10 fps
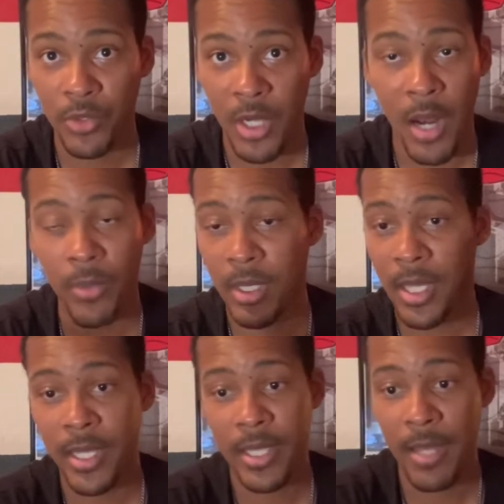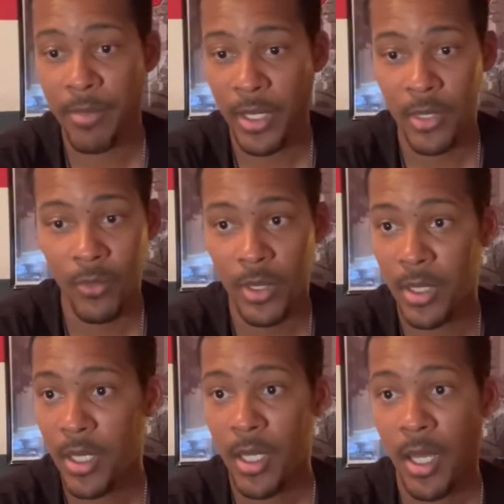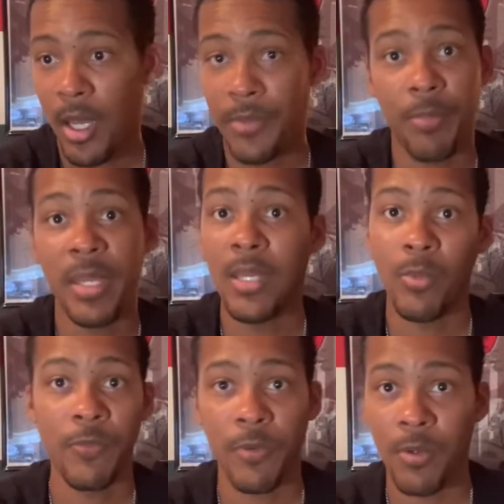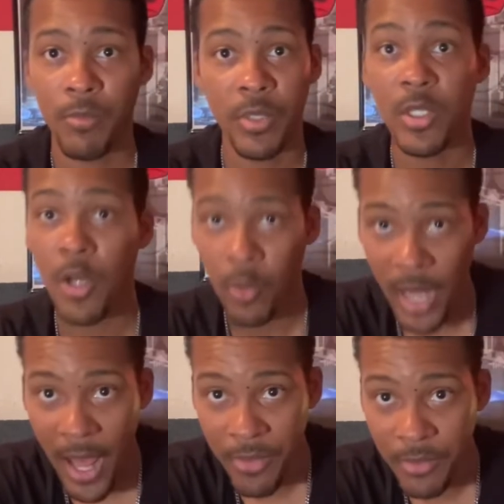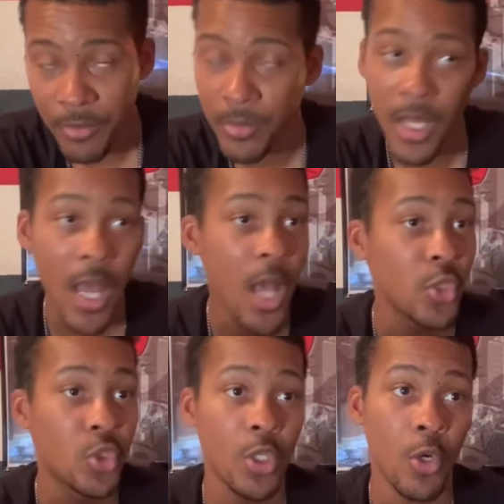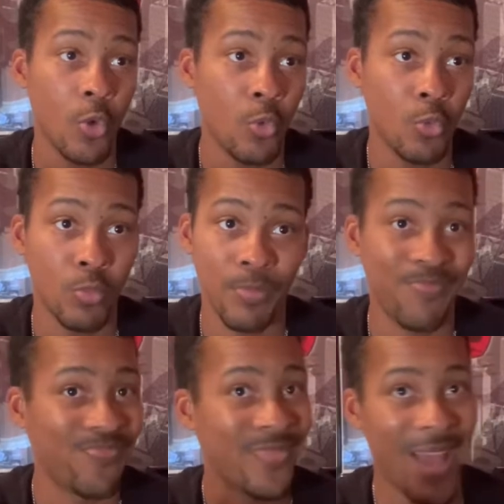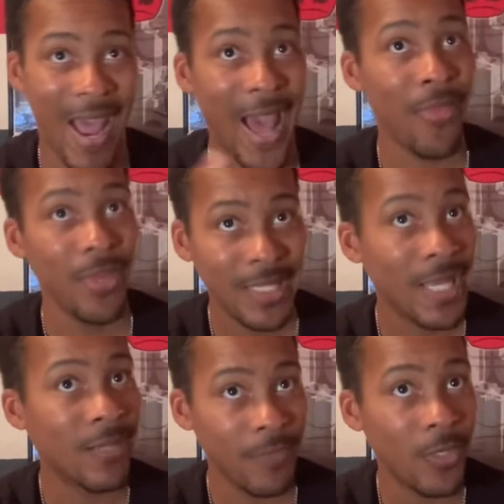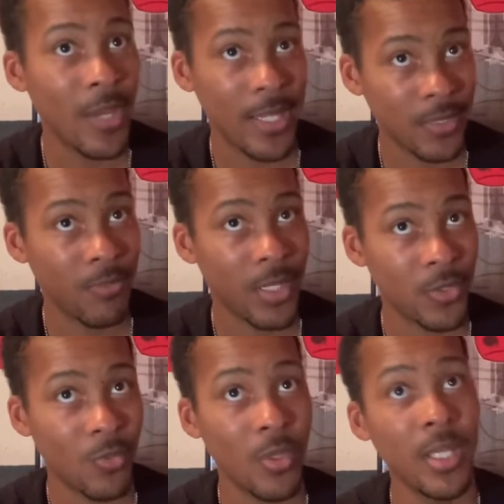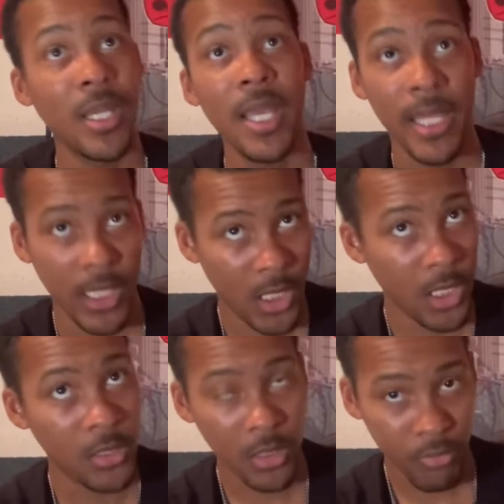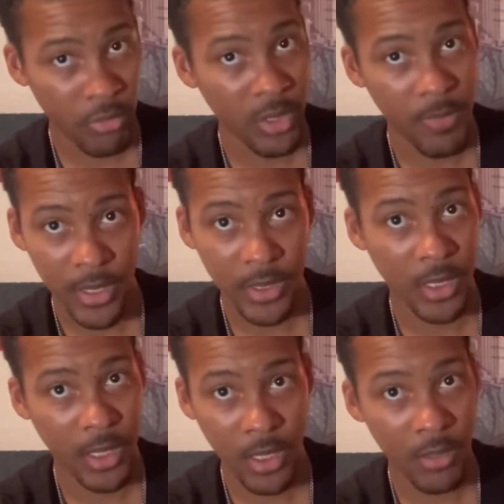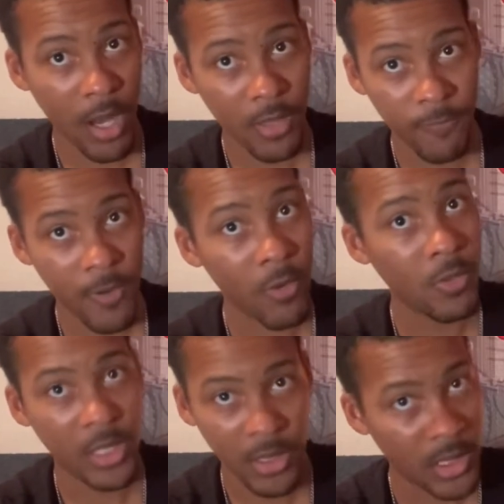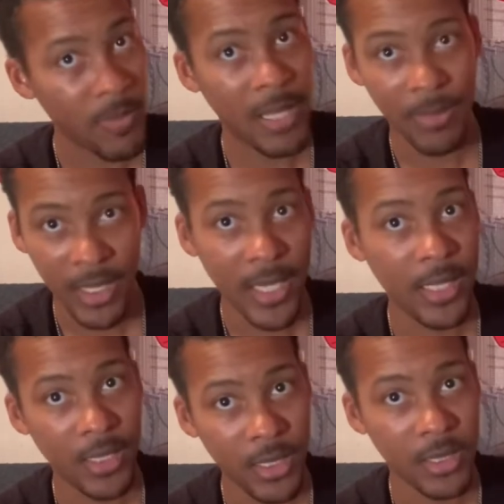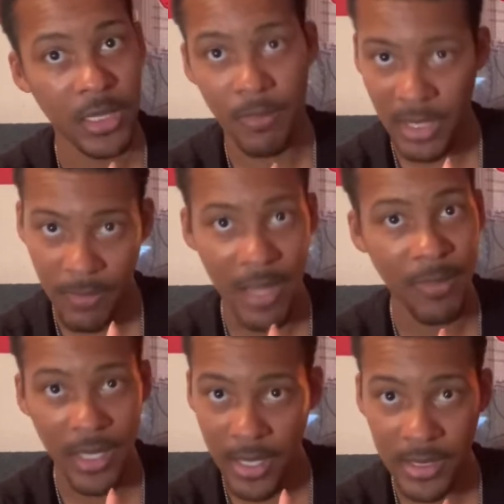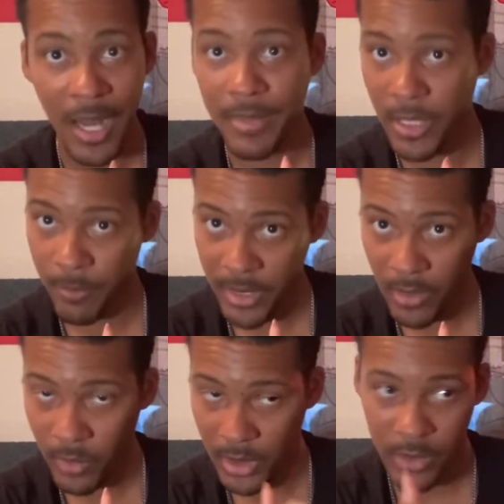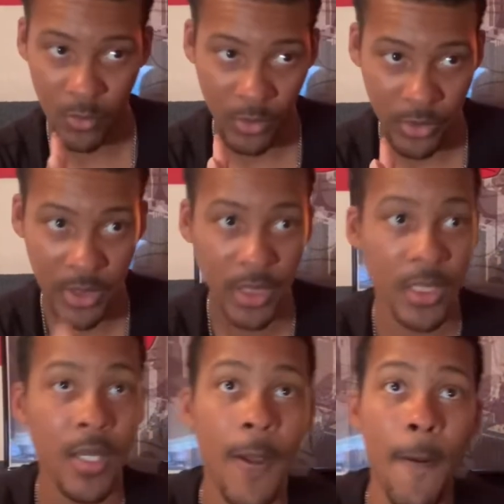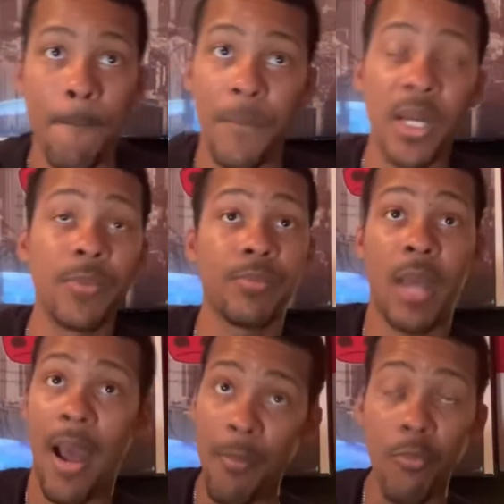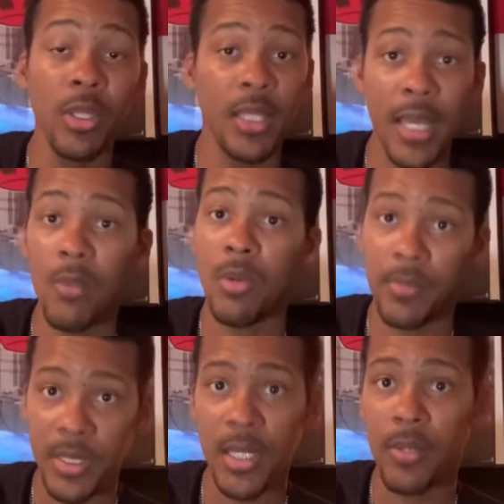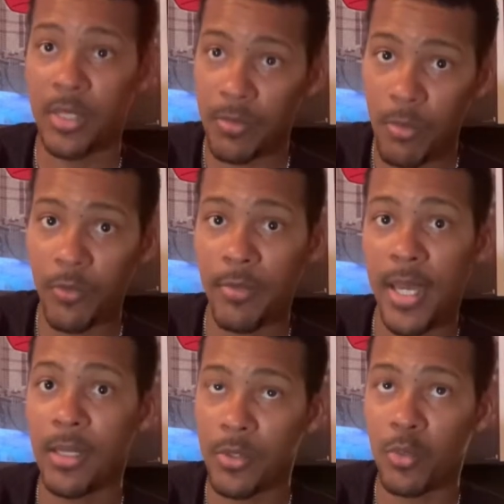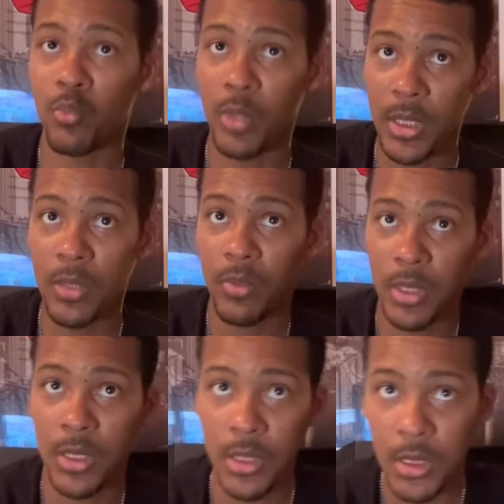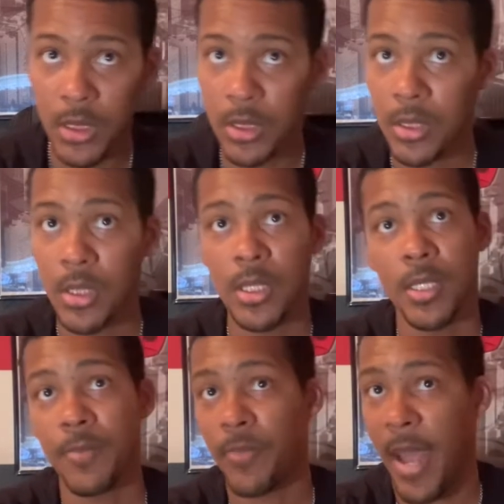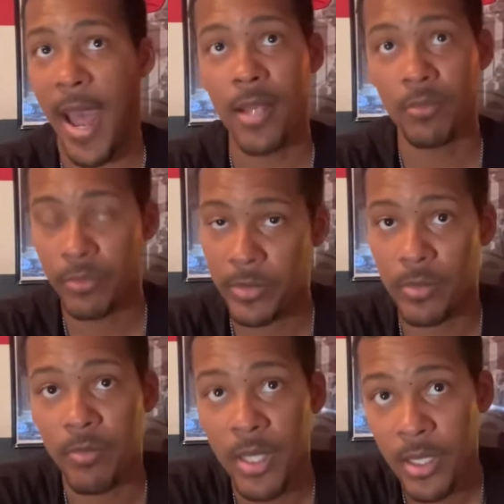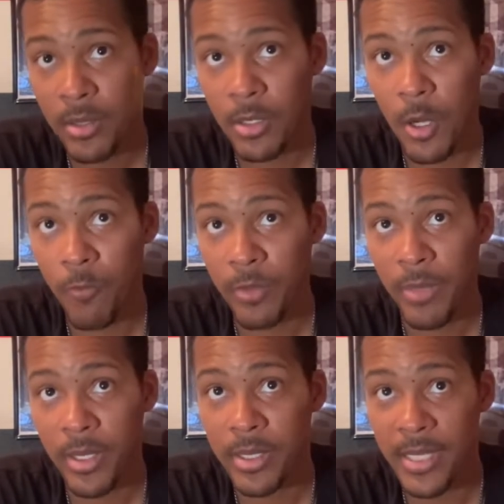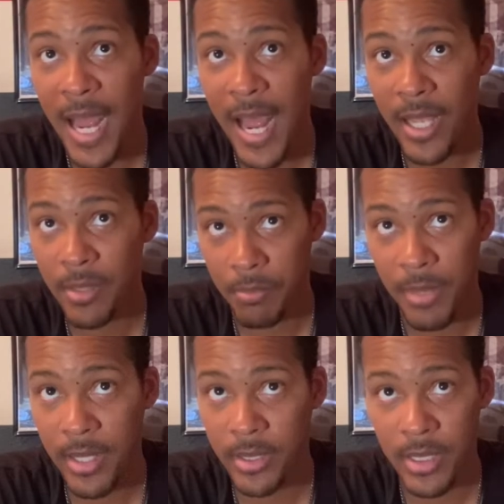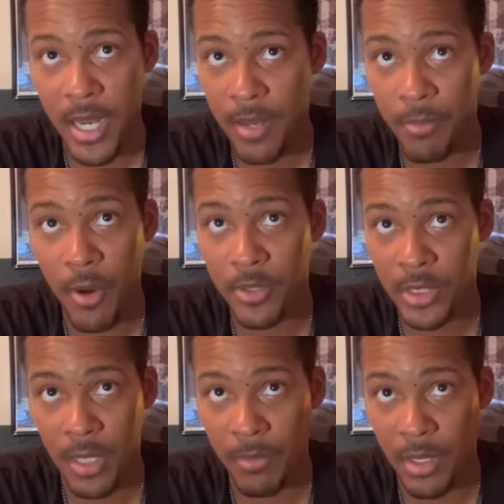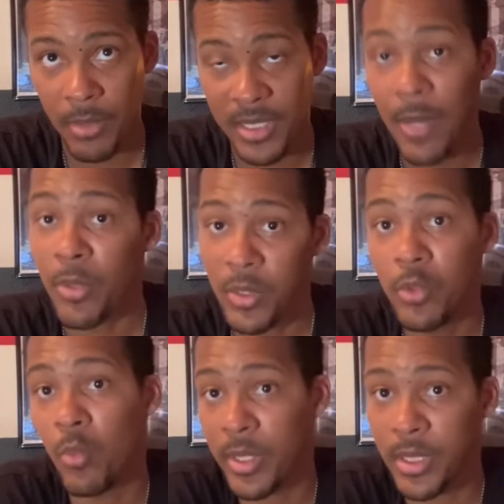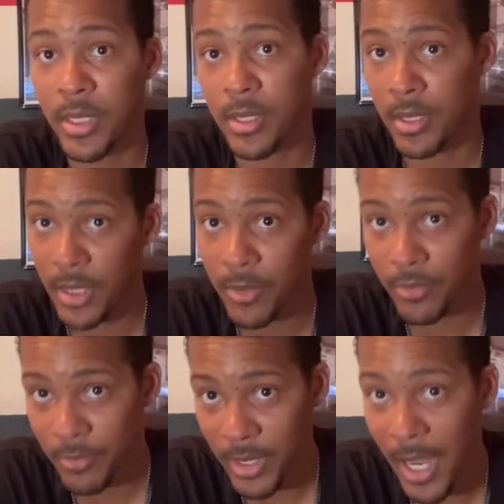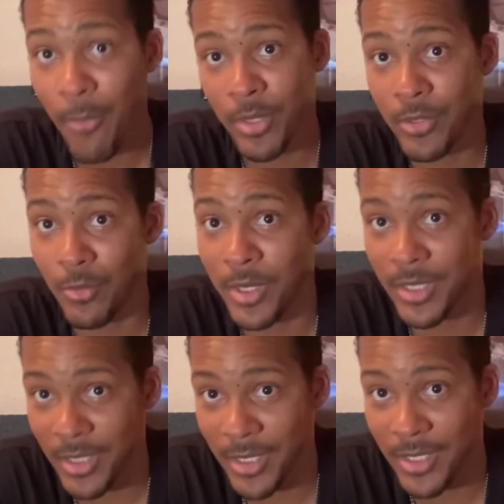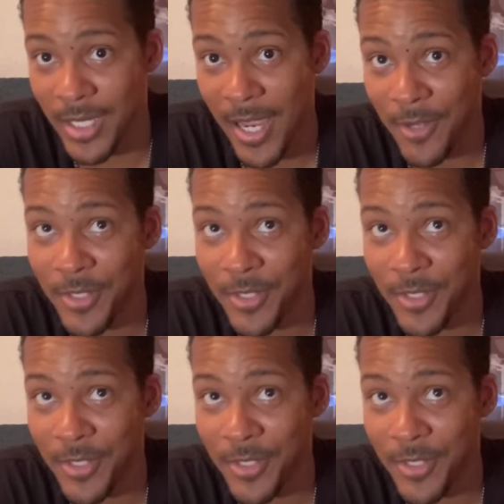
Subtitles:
I really like that Penguin. The Penguin from, you know, Gotham. So I think Danny DeVito has the best one. He's looking pretty menacing in here. Colin Farrell, he might be in that list. He might be in that top tier Penguin list. We'll see. But I'm really liking what I'm seeing out this movie, man. It looks really, really good. Man, COVID better die by the time March come up, because I really do want to see this in theaters, man. I really do want to see this now.